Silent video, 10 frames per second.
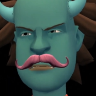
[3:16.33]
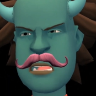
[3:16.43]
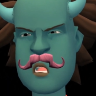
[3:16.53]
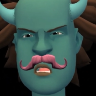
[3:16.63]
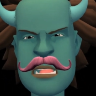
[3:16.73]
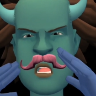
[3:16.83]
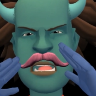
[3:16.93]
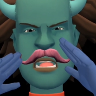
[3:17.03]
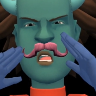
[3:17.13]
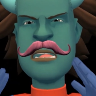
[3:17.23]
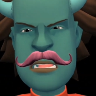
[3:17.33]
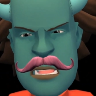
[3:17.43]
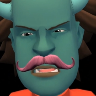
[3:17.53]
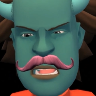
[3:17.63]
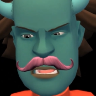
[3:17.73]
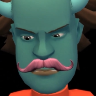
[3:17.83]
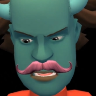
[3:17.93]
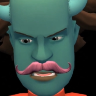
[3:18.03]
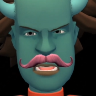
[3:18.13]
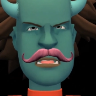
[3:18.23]
because they will look like us in the
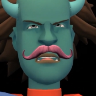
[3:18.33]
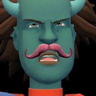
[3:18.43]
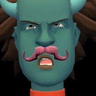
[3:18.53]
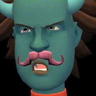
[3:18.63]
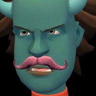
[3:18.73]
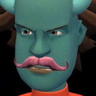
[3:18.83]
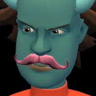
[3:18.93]
presence of God,